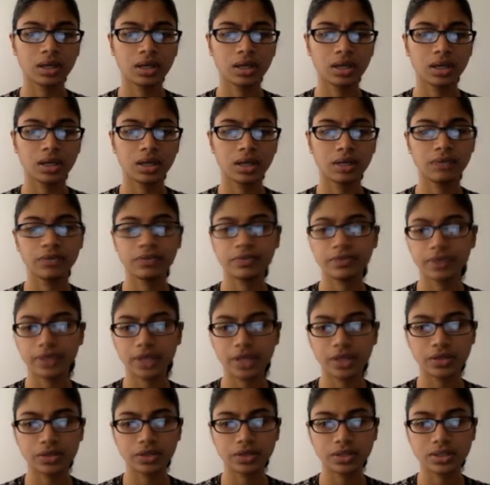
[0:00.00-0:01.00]
and if you forget,
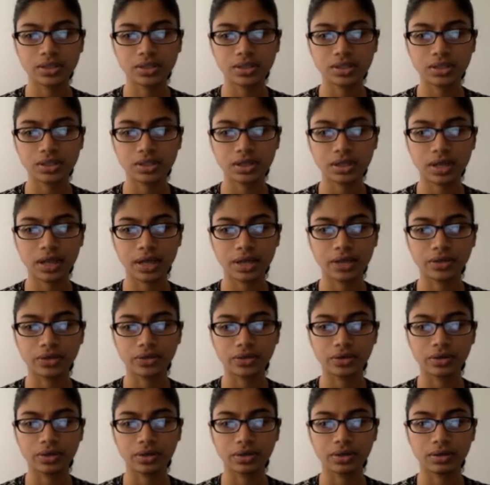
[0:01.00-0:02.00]
you can just look at
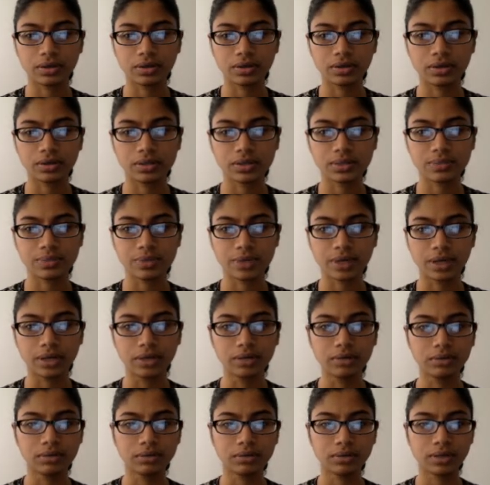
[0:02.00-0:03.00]
your Sprite,
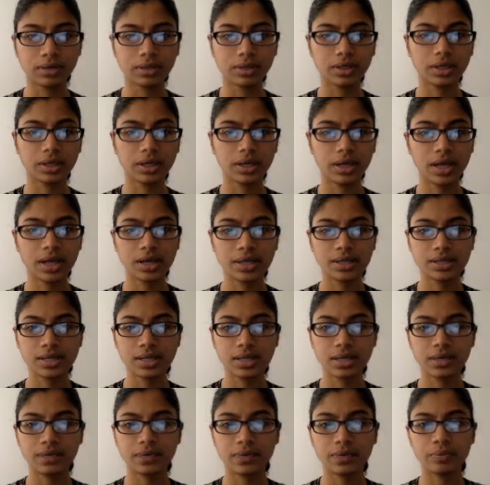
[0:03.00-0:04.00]
right? And I said
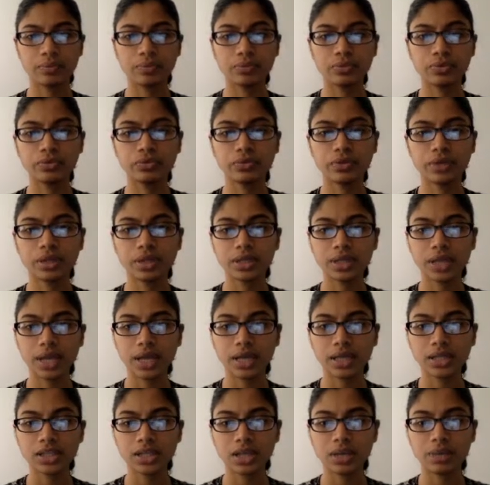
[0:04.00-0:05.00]
if it moved on the
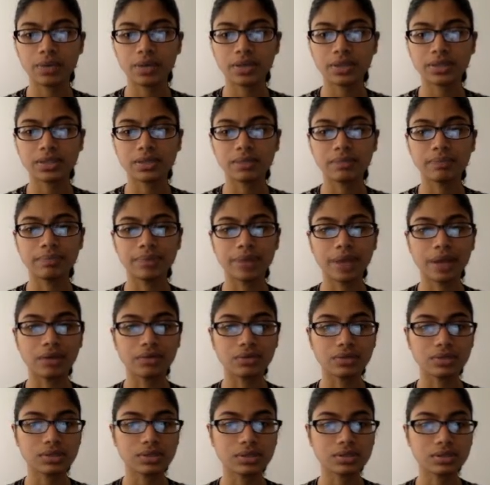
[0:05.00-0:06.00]
edge, I want it to
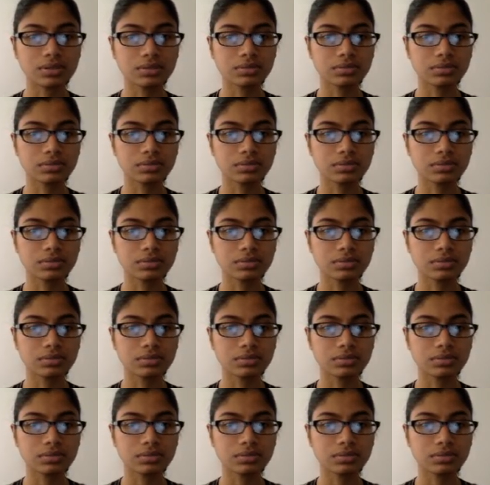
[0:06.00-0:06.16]
bounce.